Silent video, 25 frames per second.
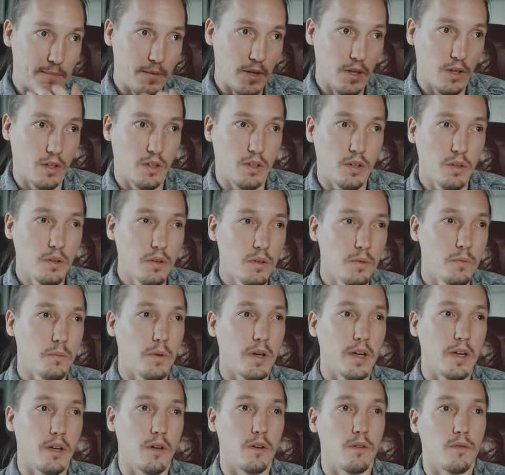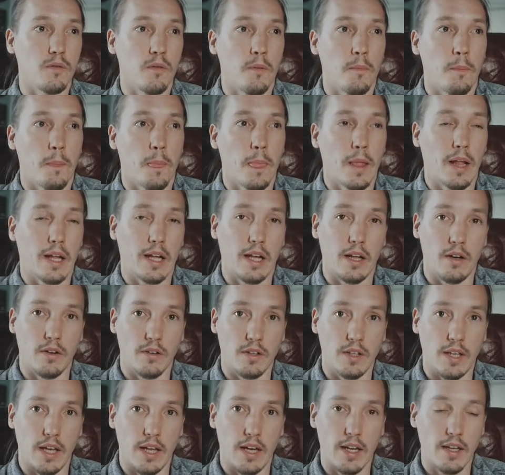a good way of kind
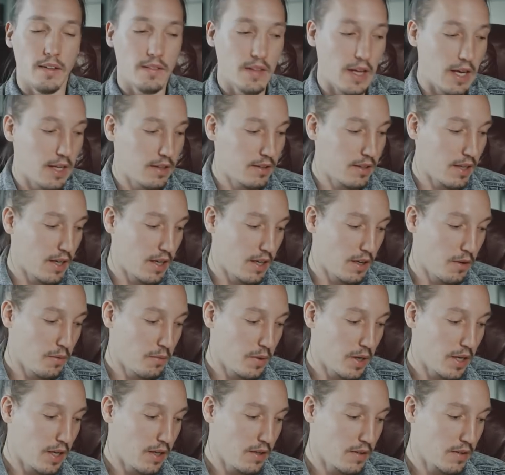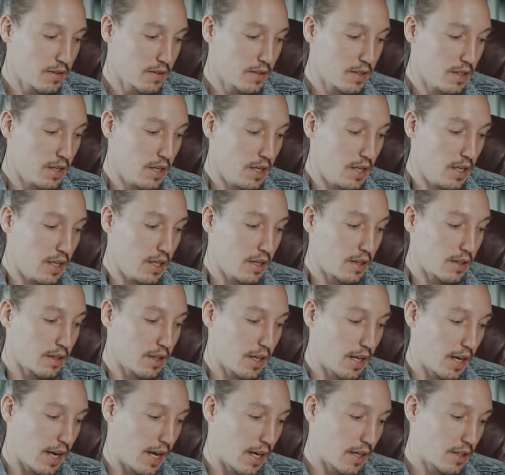of getting that anyways
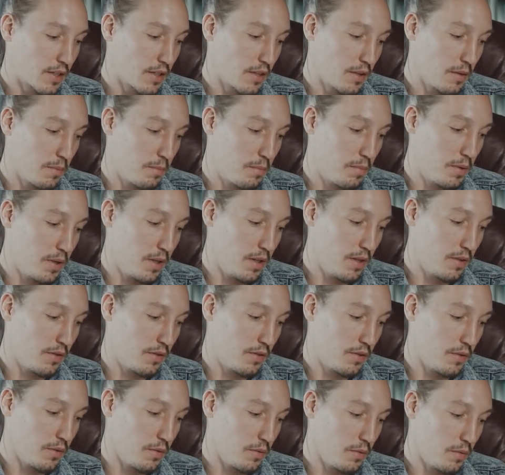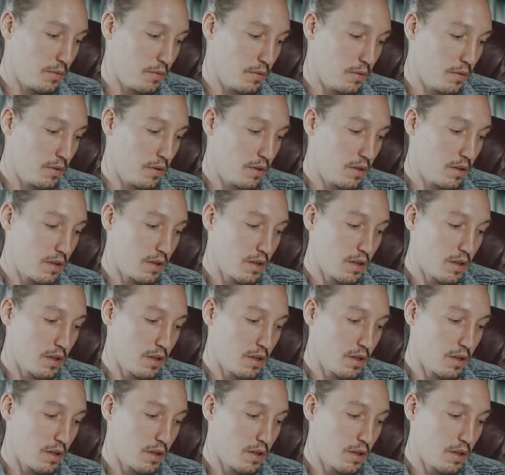can actually be to